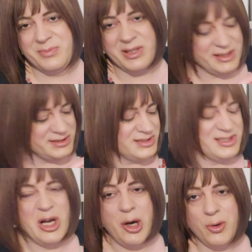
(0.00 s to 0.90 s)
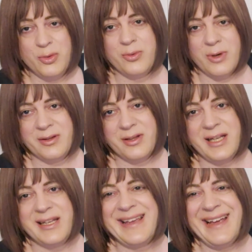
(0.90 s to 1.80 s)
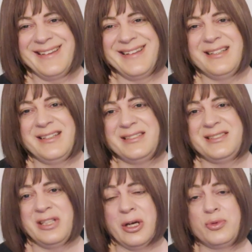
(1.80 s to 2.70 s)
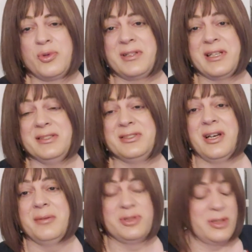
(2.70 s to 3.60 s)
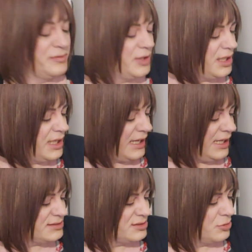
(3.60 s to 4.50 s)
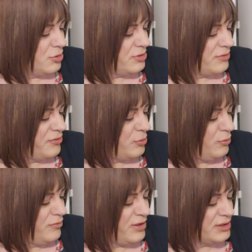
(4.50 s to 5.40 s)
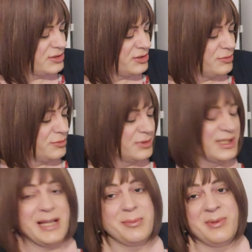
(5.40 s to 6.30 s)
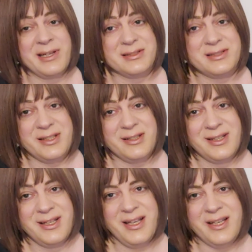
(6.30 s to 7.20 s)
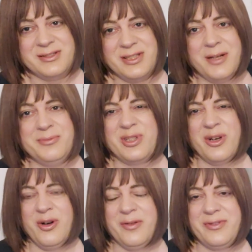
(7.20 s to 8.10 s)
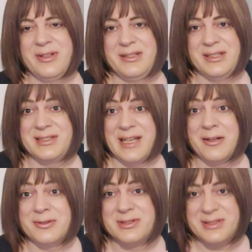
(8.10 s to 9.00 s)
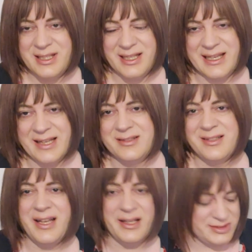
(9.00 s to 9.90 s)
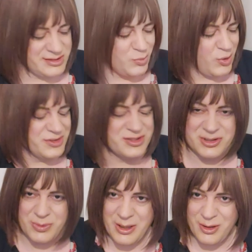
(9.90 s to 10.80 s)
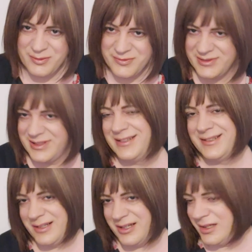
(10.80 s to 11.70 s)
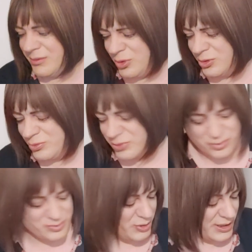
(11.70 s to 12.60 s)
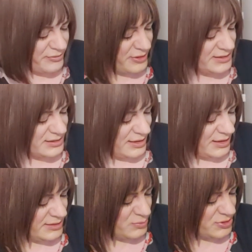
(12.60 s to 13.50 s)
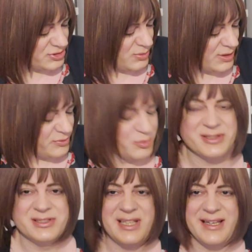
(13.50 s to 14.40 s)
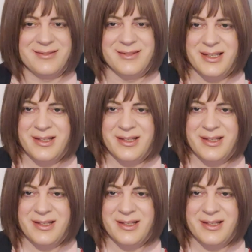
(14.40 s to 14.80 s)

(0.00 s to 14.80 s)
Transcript: this is the old one. And again, this is the old one in terms of it hasn't got the full functional capability in terms of the sounds. Again, it's the 1 to 12 or whatever it is. I think it's 1 to 12 or 1 to 10